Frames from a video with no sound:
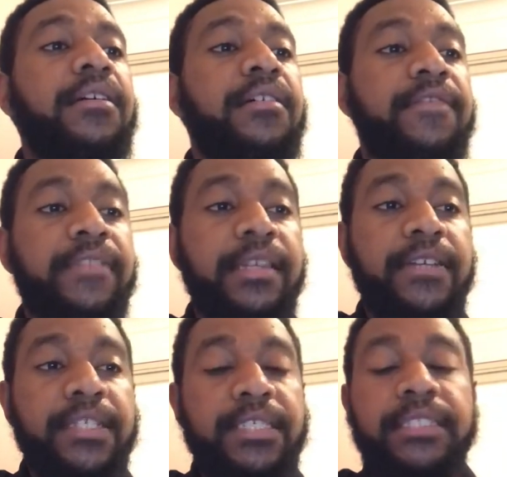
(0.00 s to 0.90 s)
of their
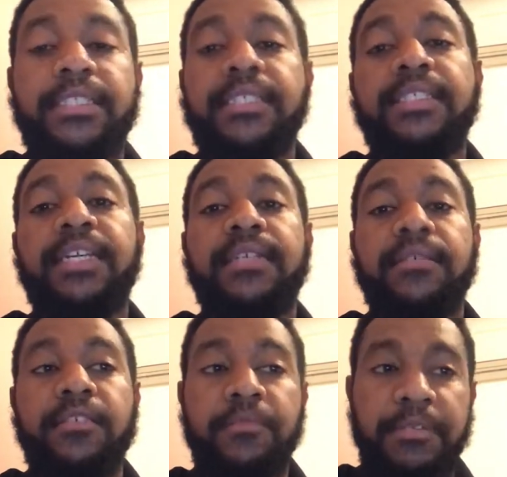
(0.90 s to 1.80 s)
existence as
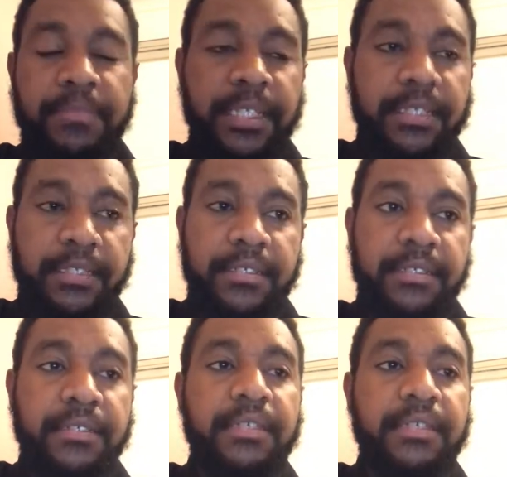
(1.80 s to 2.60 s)
human beings.